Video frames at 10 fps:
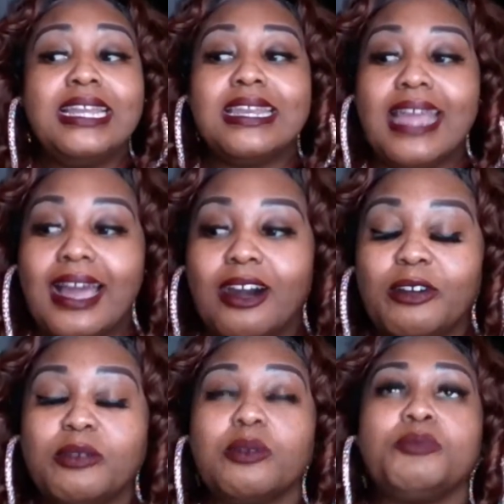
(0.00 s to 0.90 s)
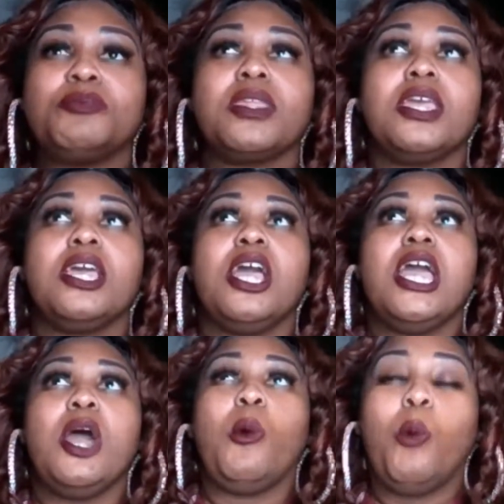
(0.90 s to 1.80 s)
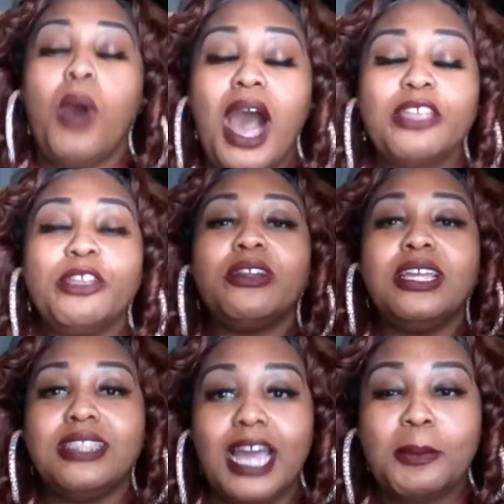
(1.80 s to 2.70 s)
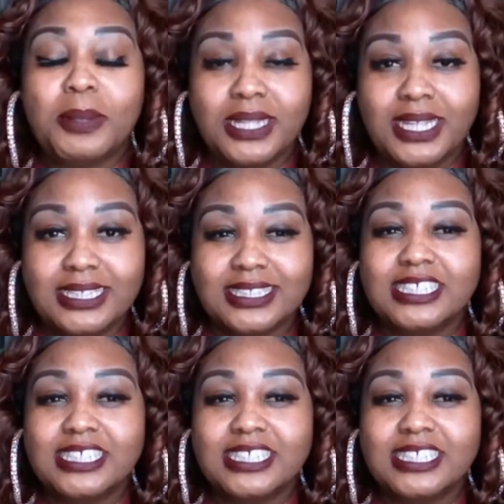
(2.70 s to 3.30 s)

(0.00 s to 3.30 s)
Now, while you're in that place,